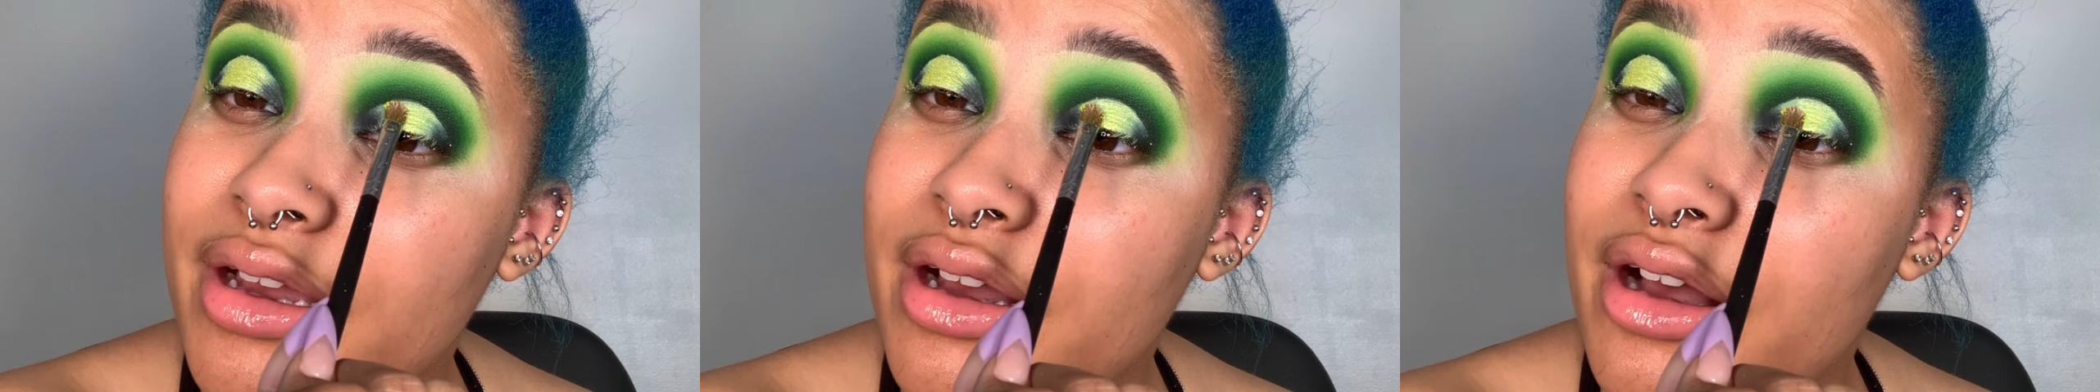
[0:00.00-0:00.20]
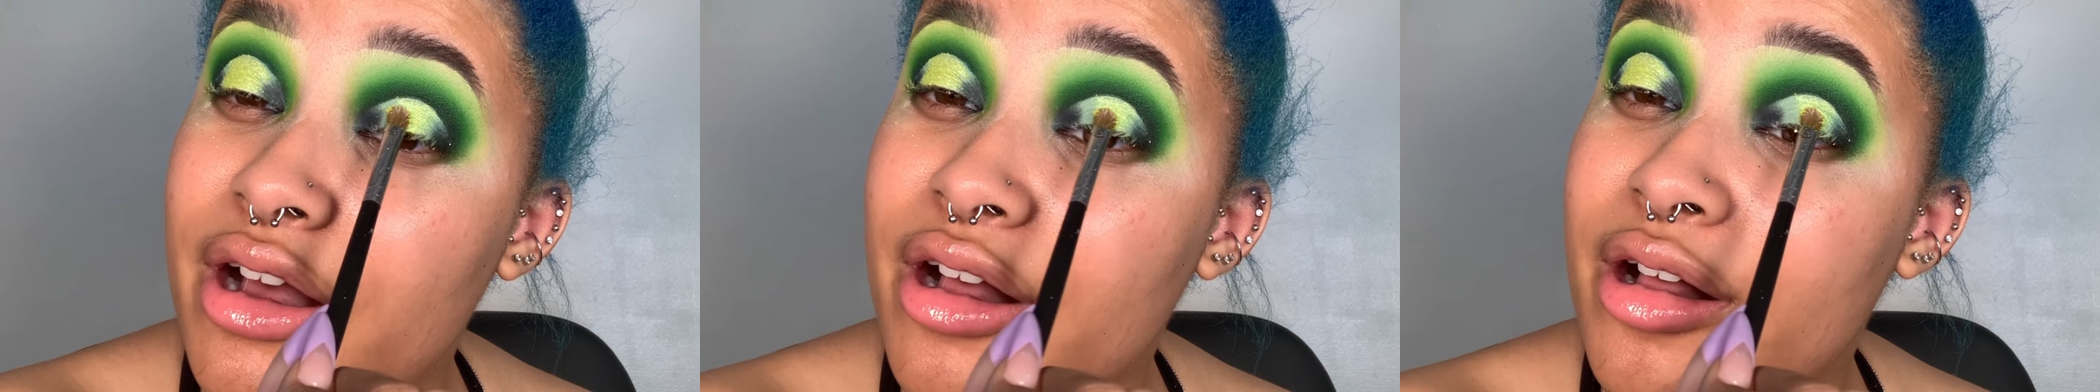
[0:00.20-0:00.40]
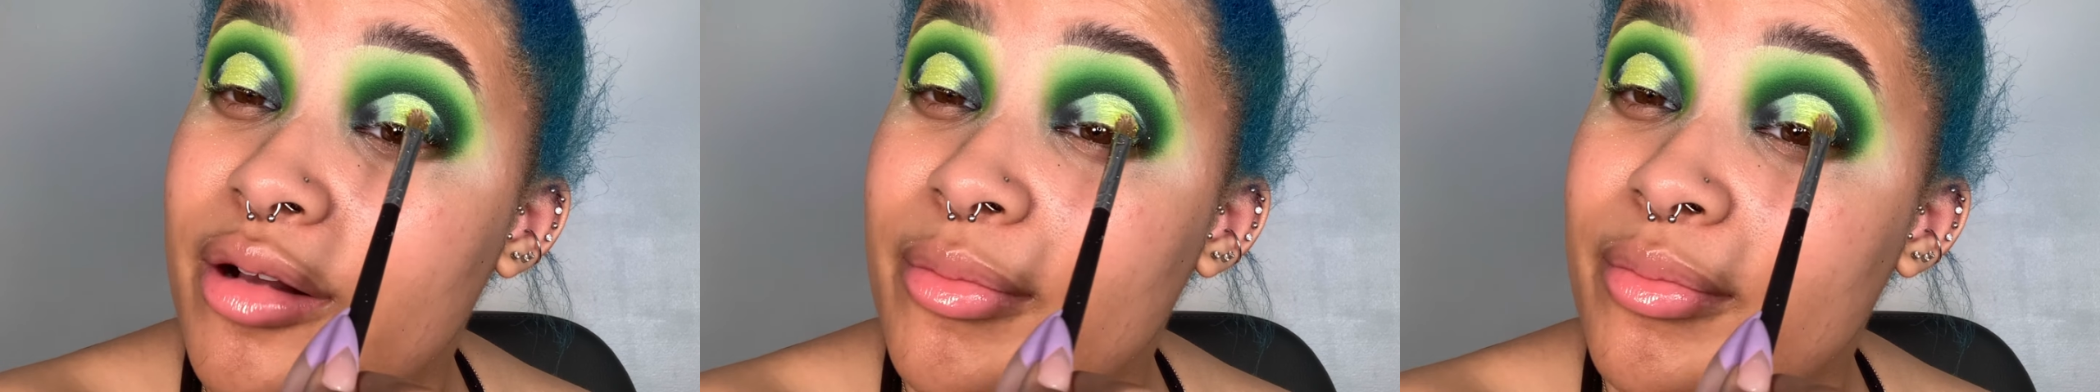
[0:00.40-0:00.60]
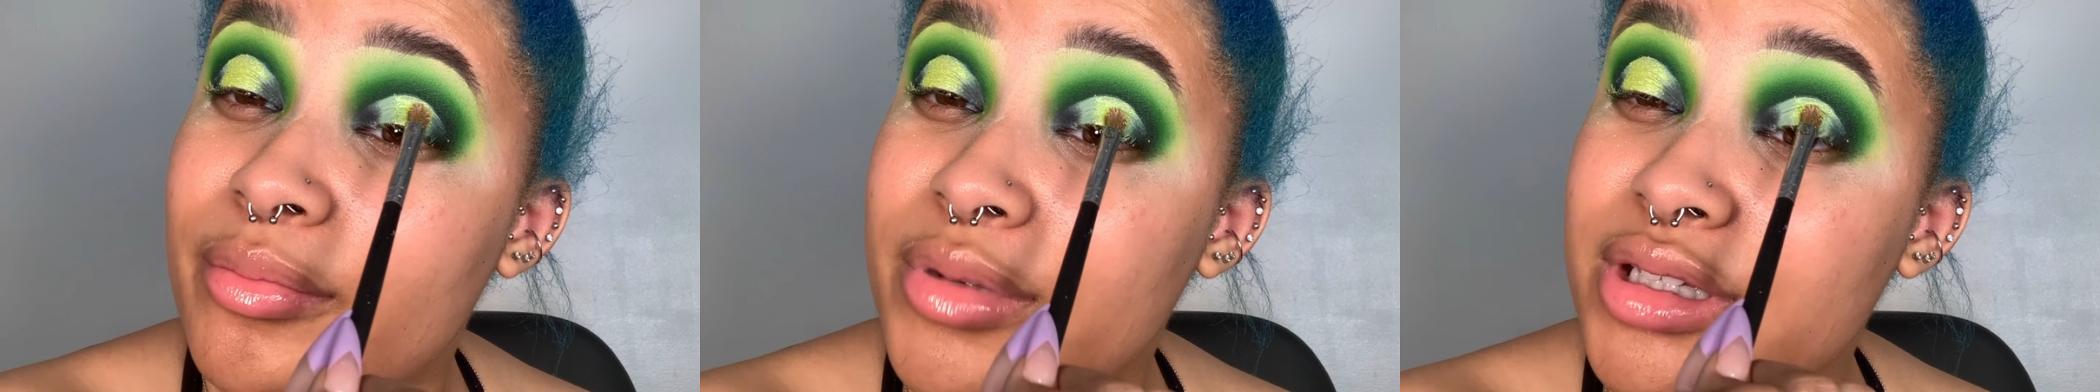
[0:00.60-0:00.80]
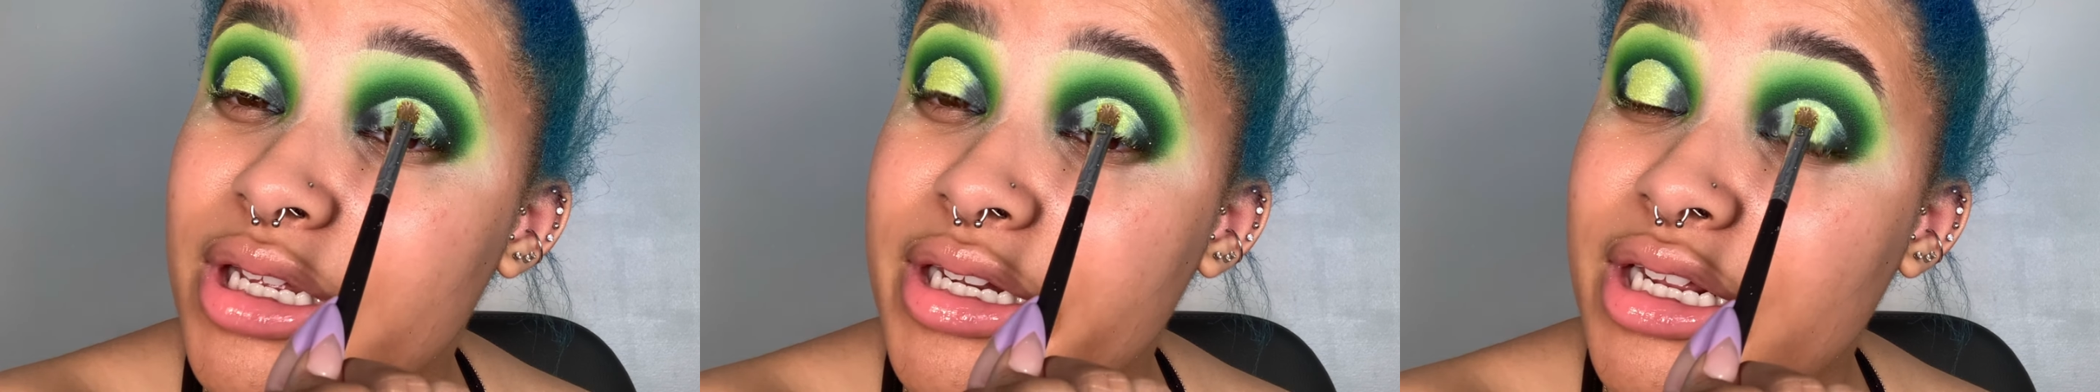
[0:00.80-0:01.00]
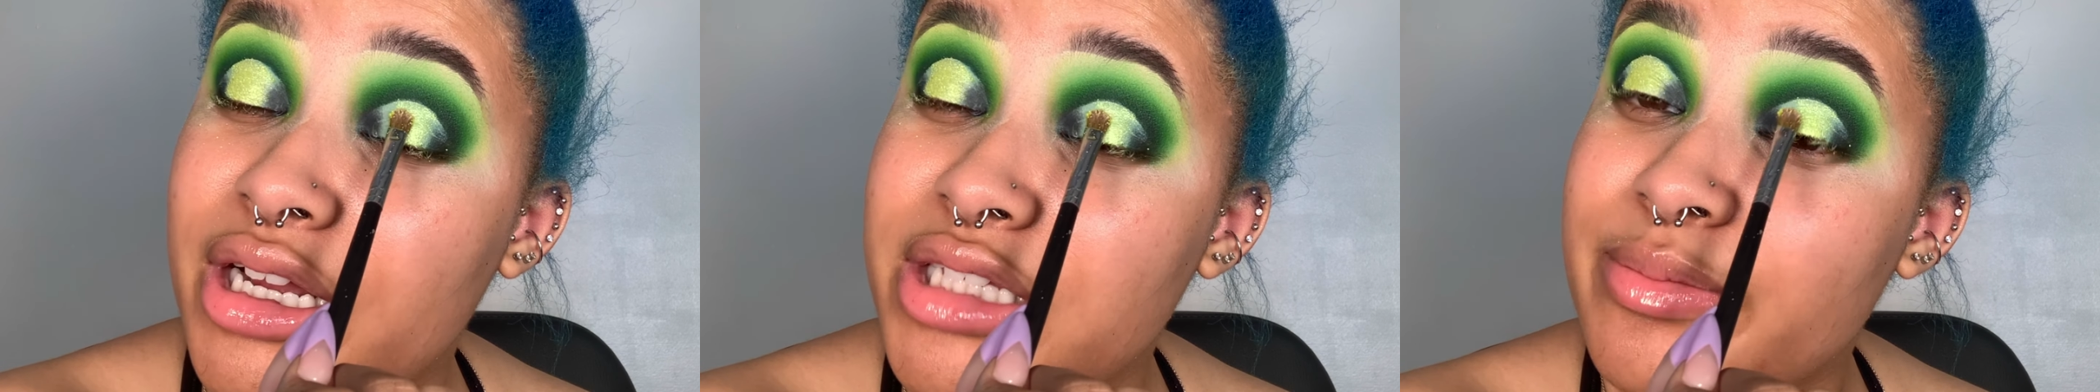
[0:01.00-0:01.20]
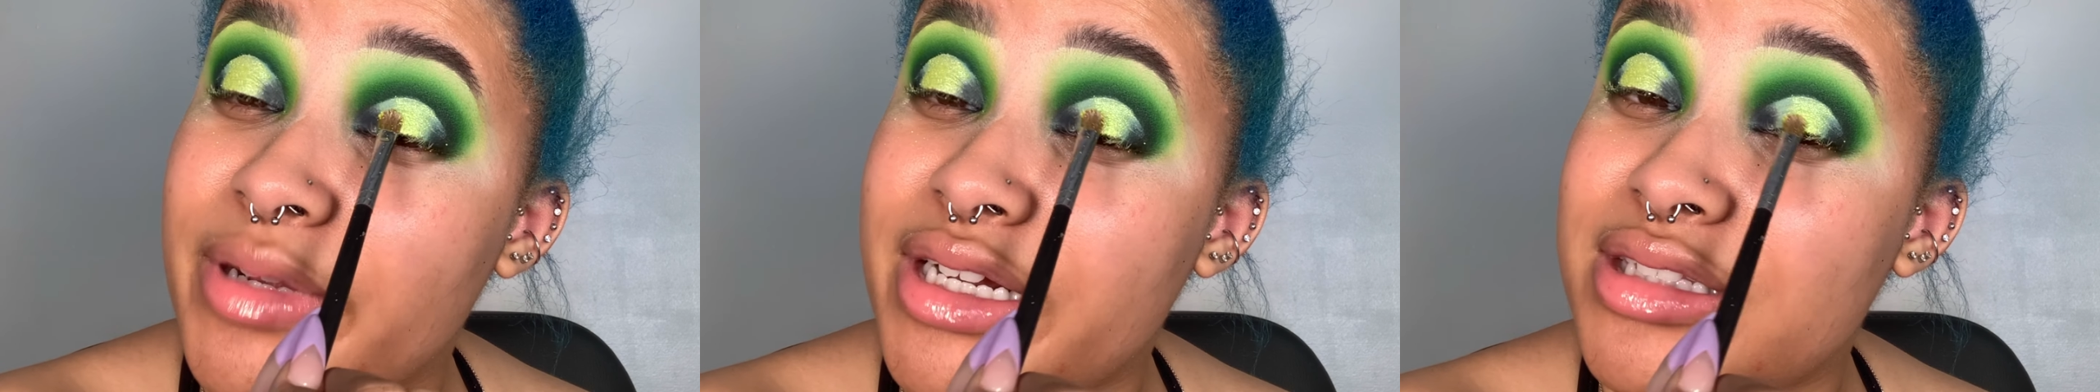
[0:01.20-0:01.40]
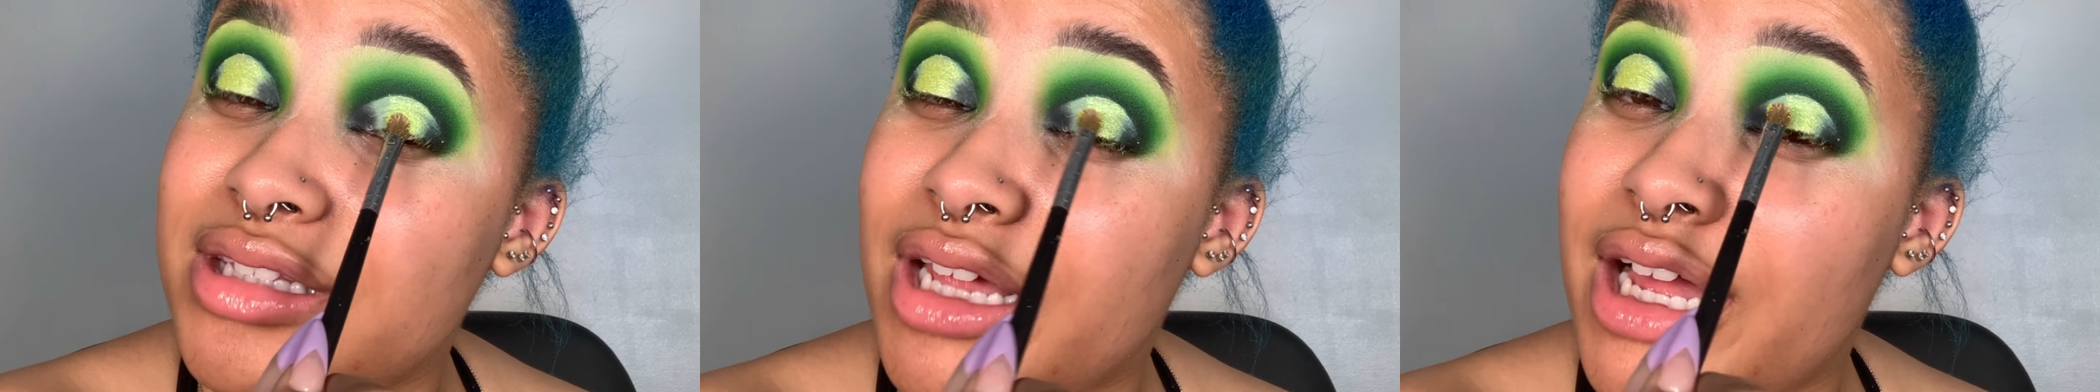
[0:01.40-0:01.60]
Milani
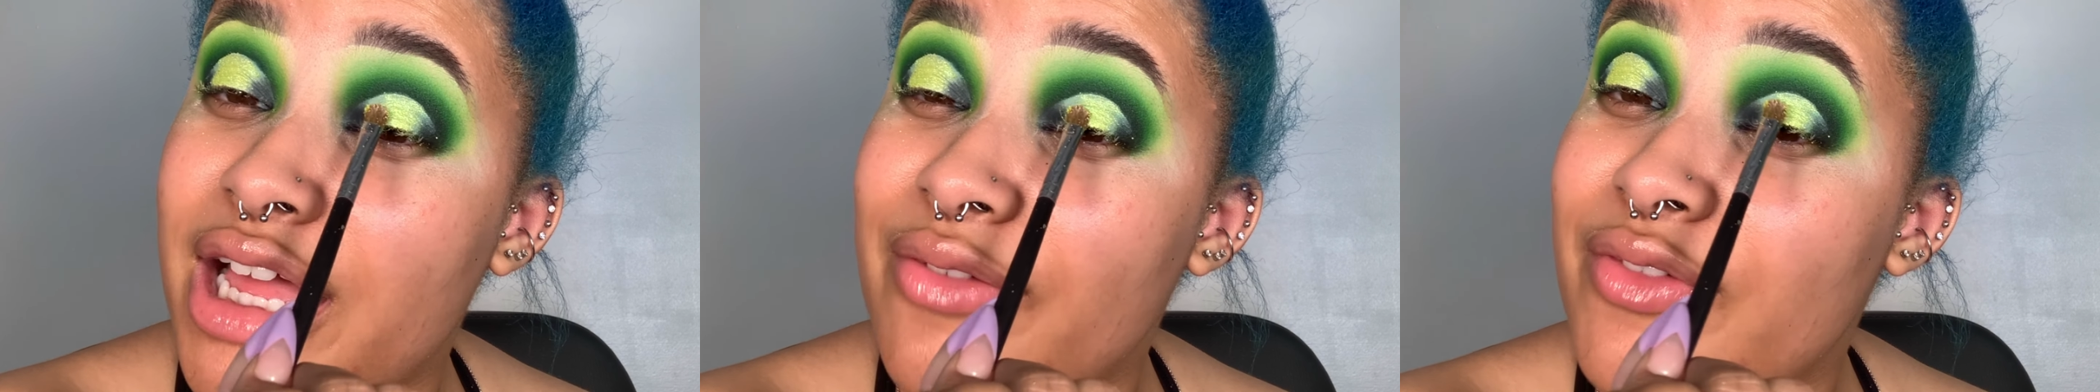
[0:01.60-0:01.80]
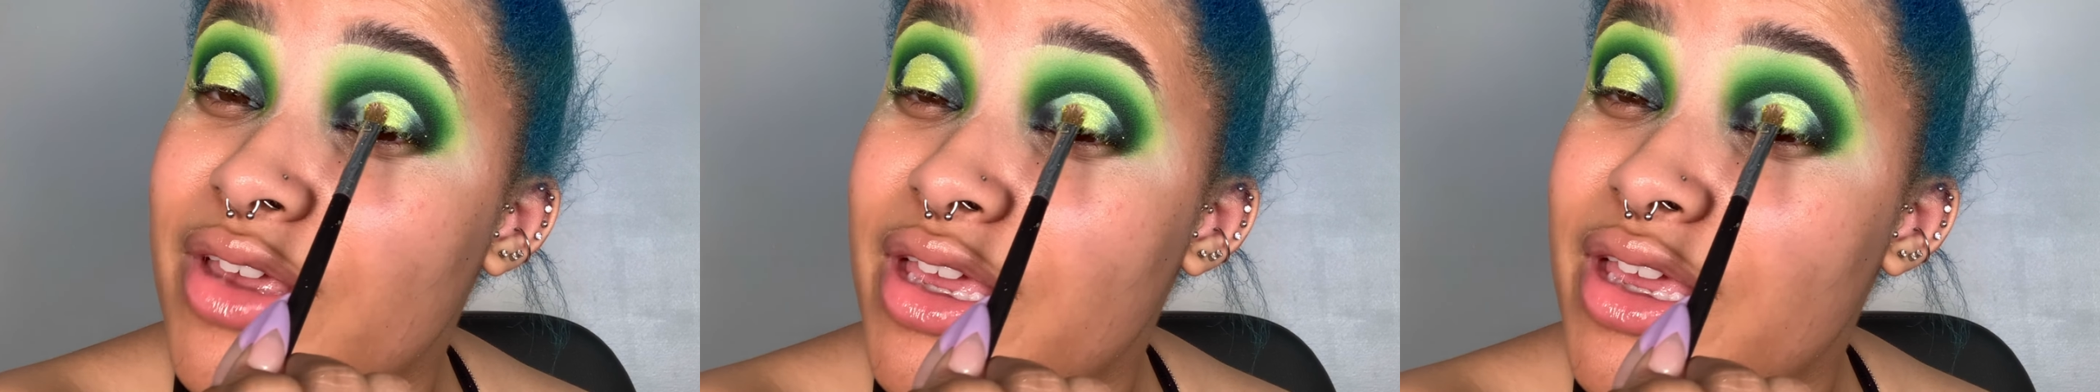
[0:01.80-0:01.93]
Cosmetics Live,